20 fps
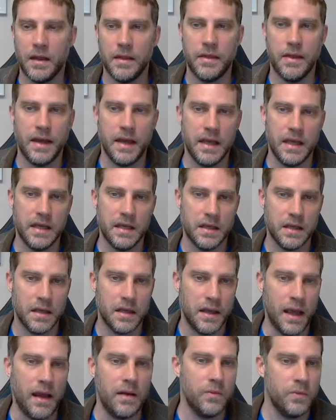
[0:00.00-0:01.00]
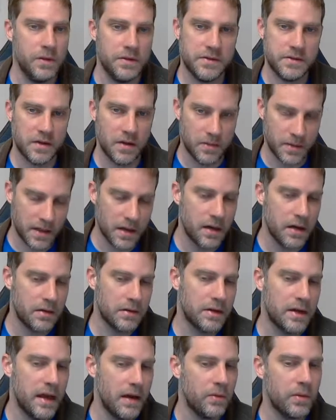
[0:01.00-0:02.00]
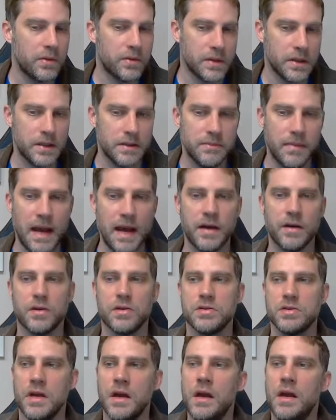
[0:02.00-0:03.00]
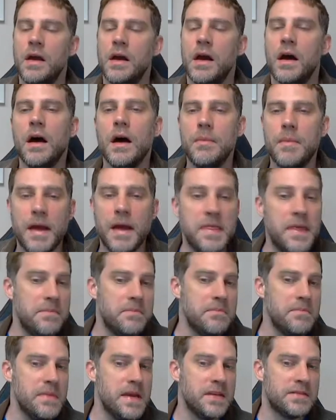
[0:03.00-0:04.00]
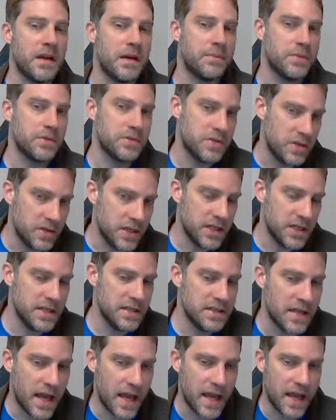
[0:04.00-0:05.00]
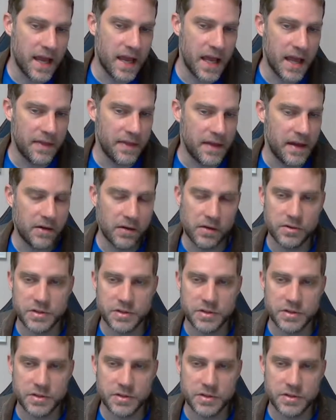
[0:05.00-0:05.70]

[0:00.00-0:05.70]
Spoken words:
they get what's going on or get what really matters, and they miss opportunities and they don't